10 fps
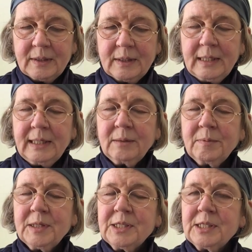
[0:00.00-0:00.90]
The
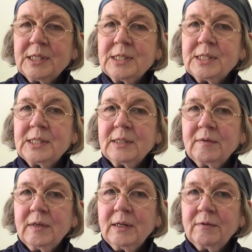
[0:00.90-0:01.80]
helplessness of
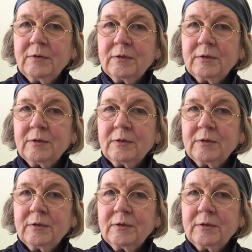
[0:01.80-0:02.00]
love